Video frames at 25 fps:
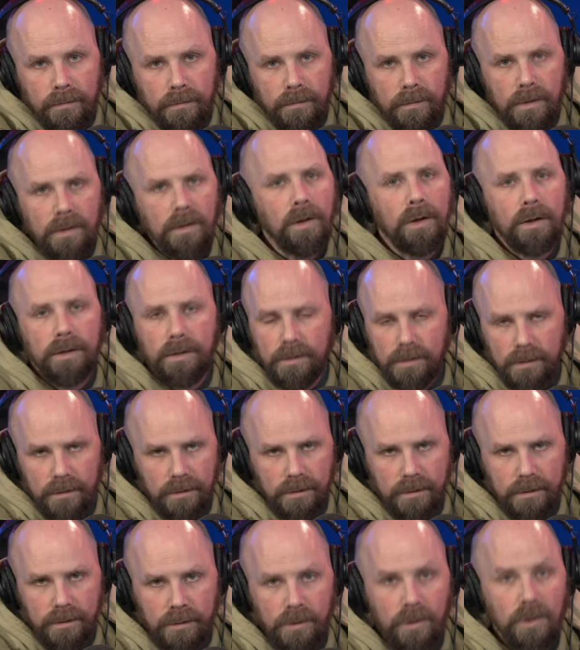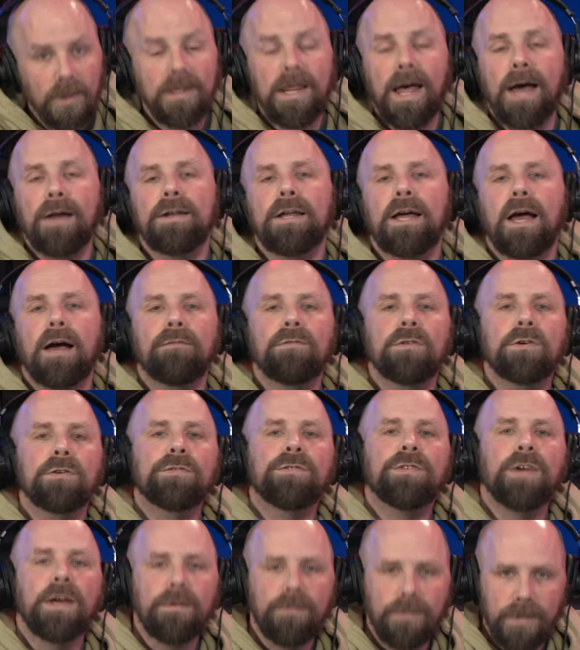Look, you're allowed to have your
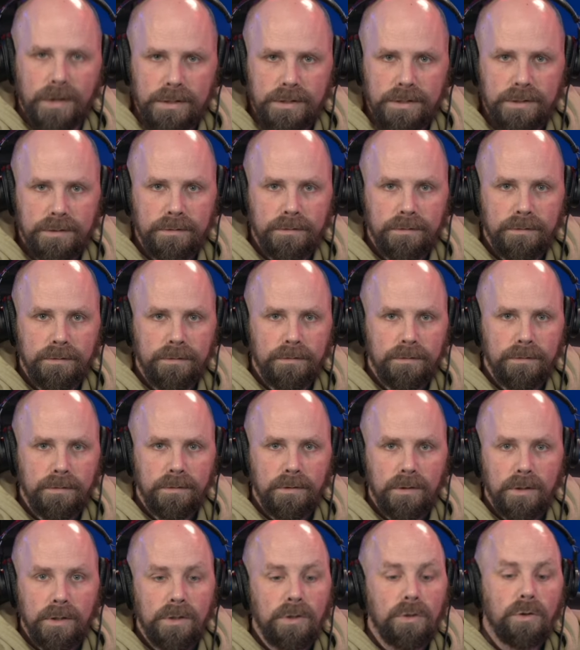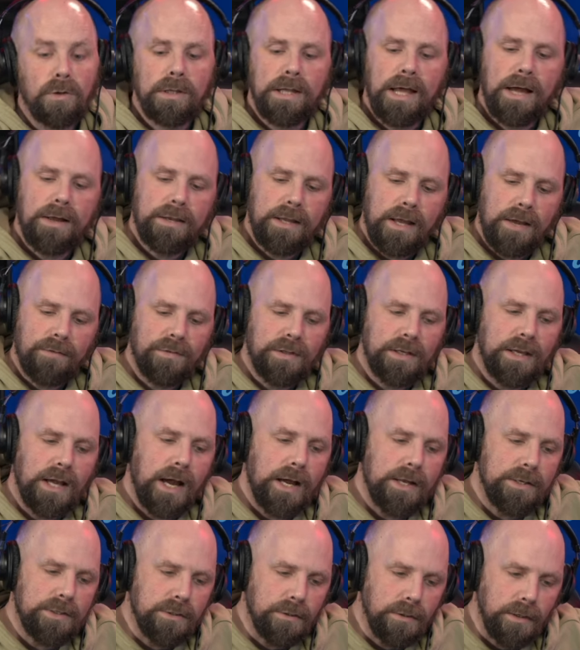favorites. You're allowed to have the
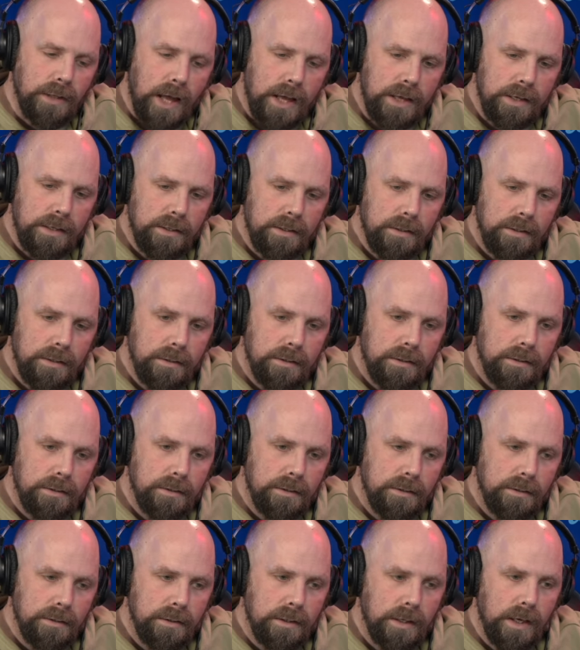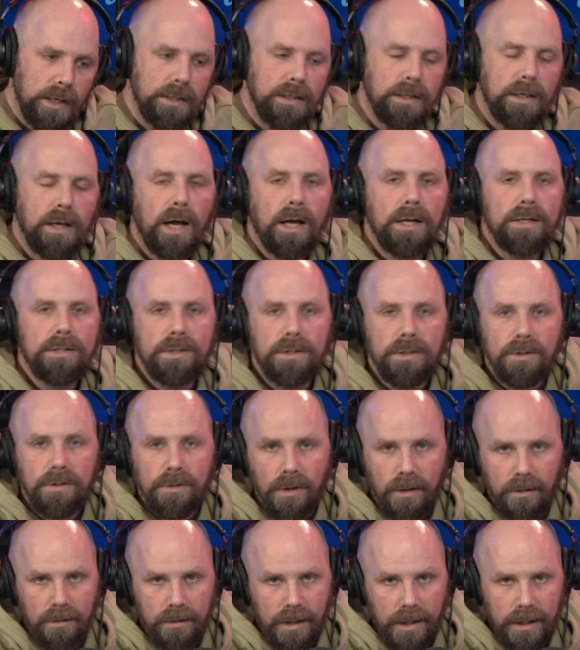guys you like and the guys that you
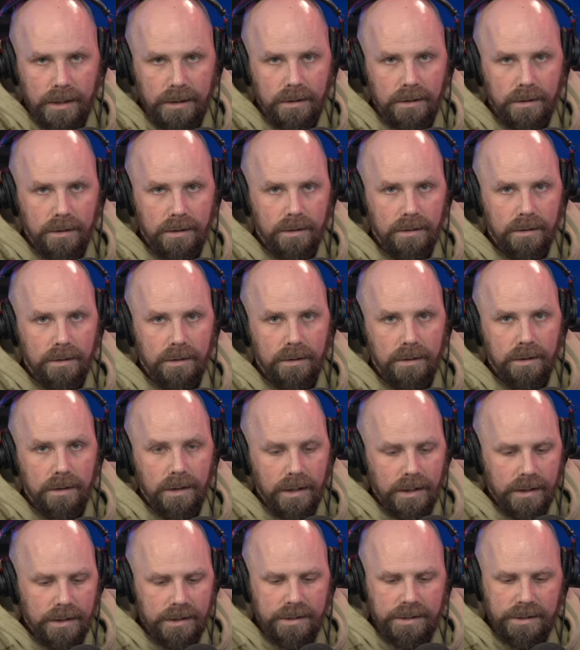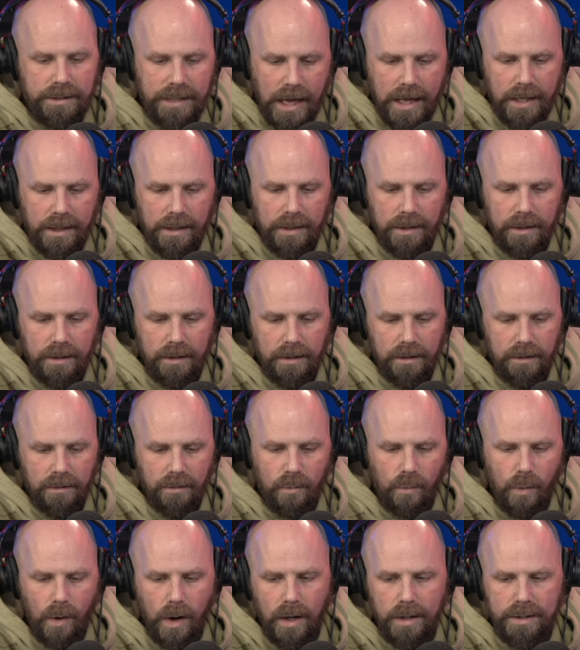don't like. Seth
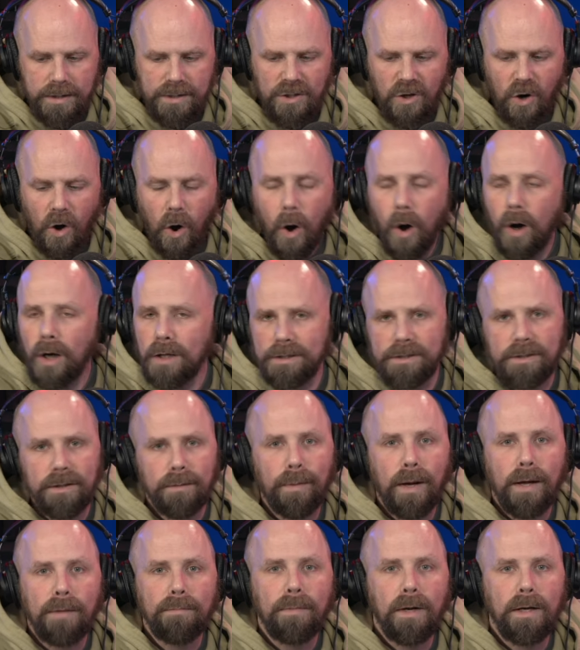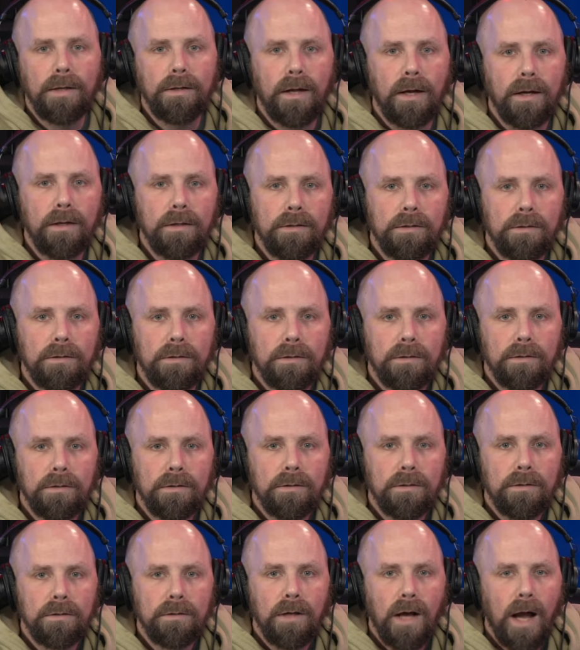was awesome on Monday.
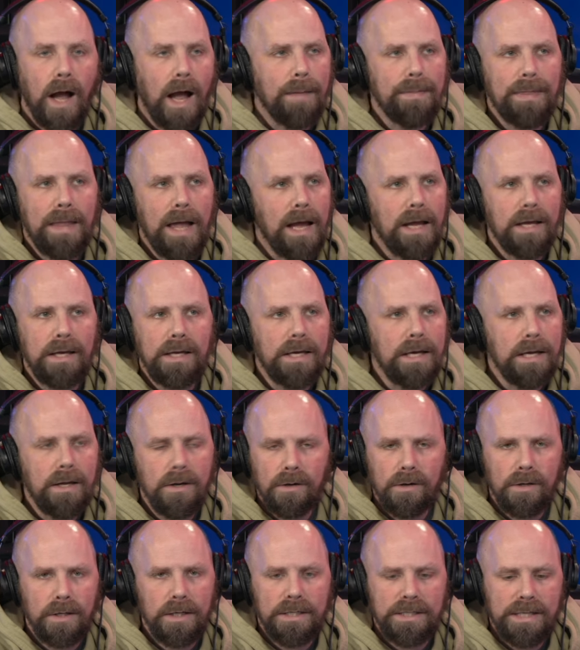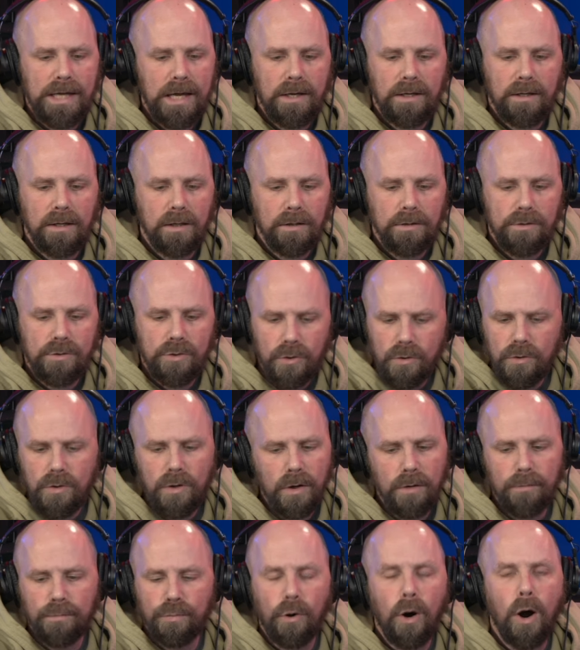I'm not here to take two
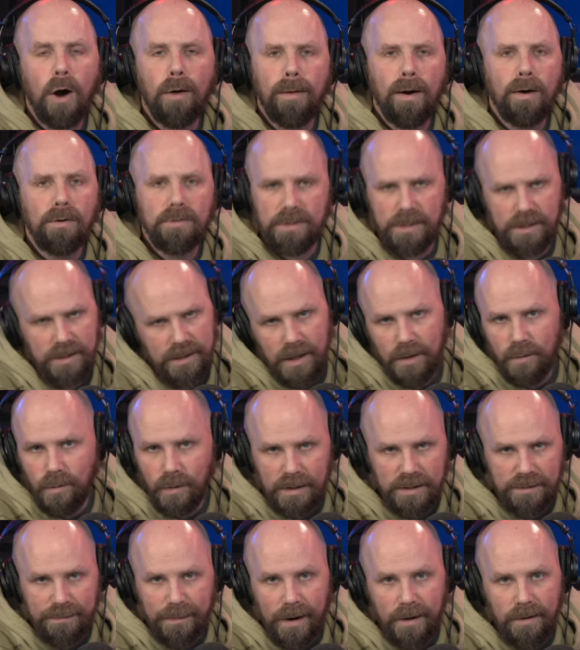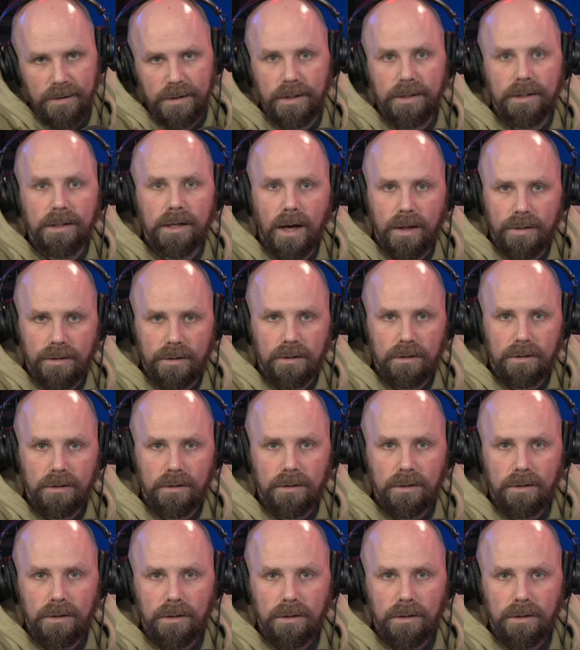good promos and say one's better than the other.